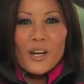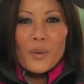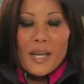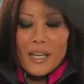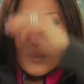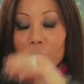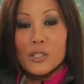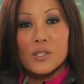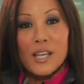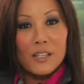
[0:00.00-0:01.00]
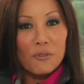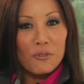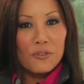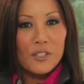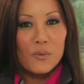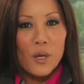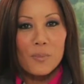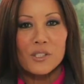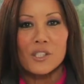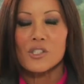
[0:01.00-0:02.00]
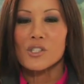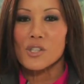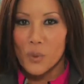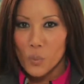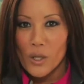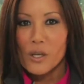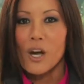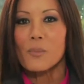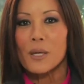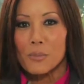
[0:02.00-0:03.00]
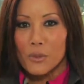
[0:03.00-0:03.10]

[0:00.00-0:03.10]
Okay, you wanna do 10 to 15 repetitions on one arm and